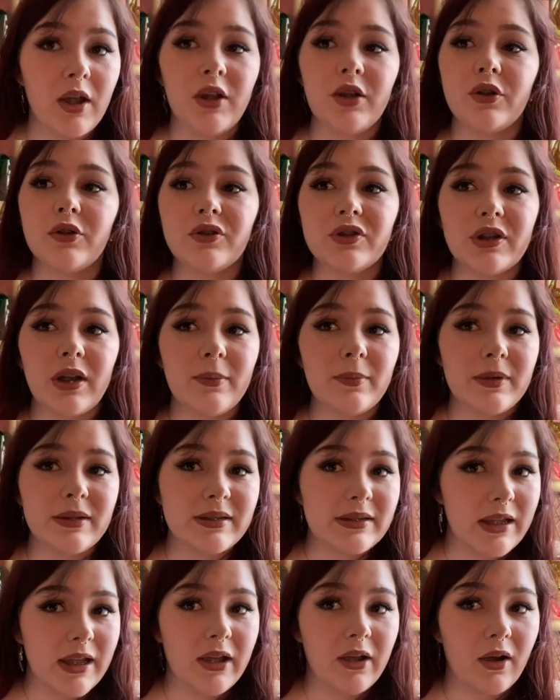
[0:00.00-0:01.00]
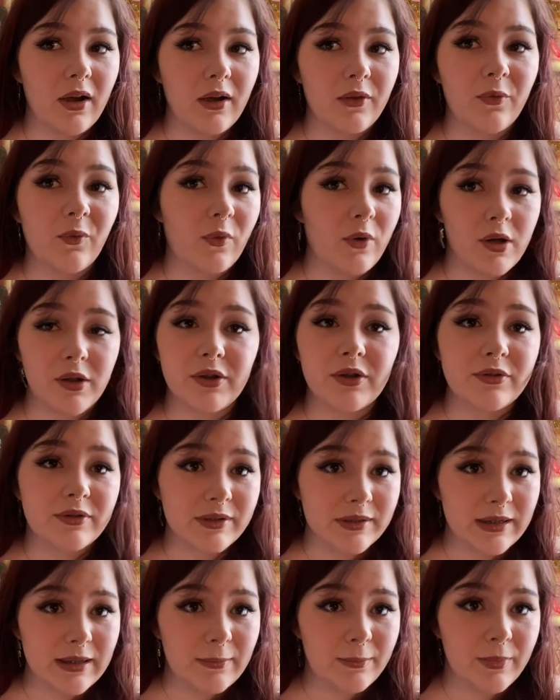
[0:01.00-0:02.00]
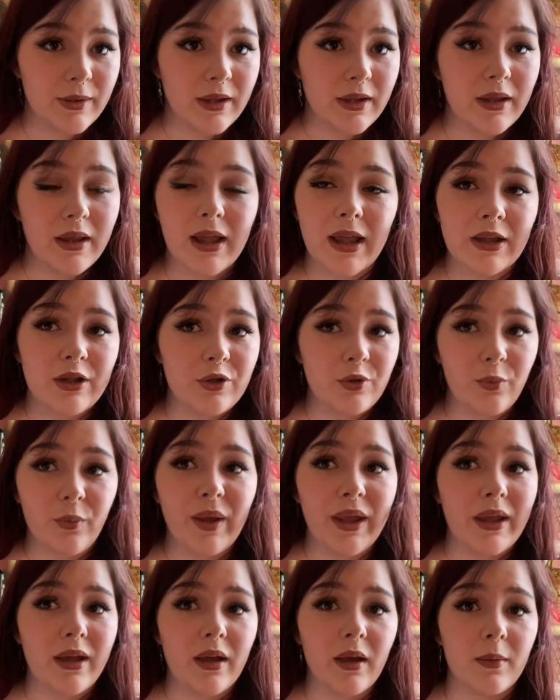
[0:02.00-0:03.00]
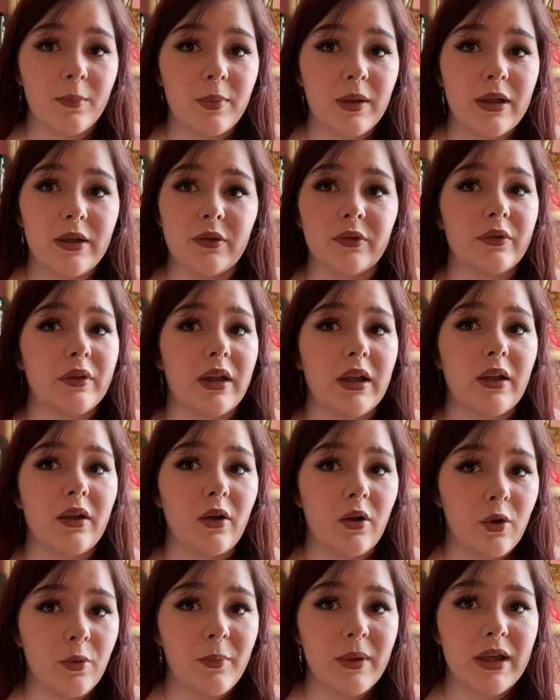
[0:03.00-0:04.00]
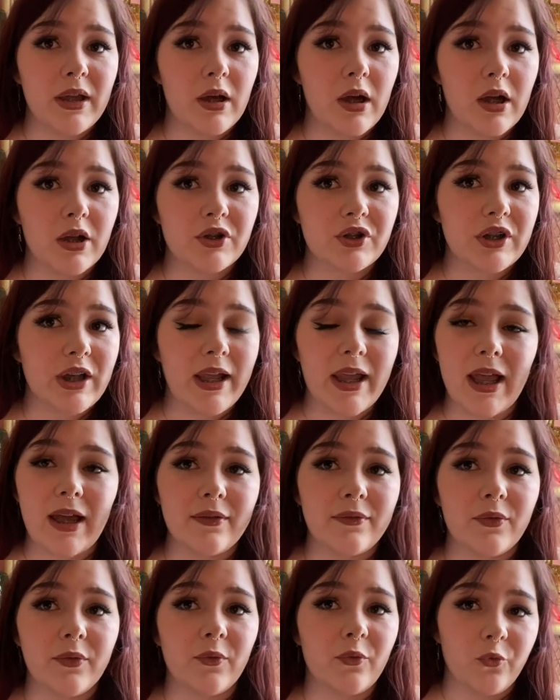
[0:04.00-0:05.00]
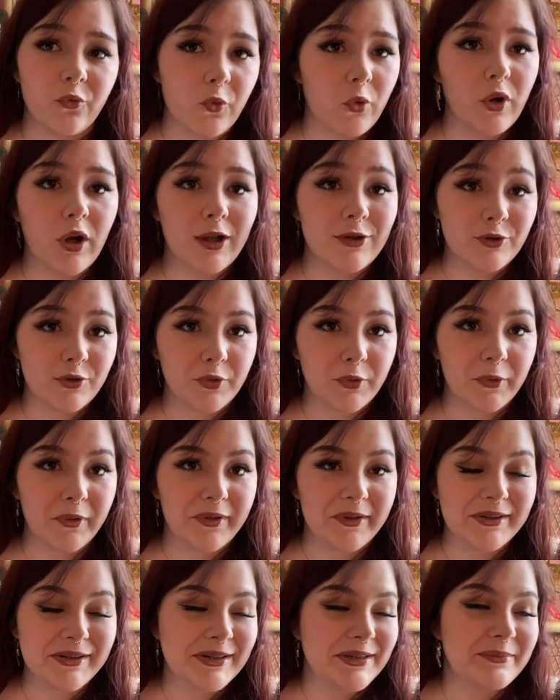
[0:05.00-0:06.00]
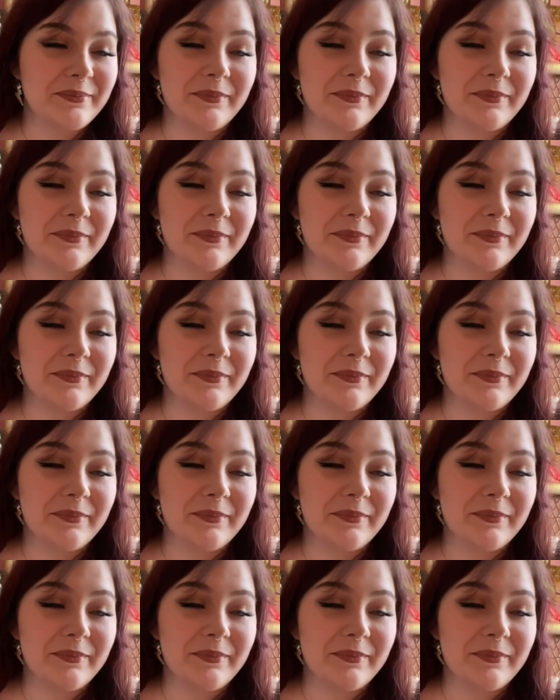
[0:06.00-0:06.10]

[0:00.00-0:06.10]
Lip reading: Your shop could take off while you're sleeping and you wake up and you're like, oh my gosh, I have 400 orders.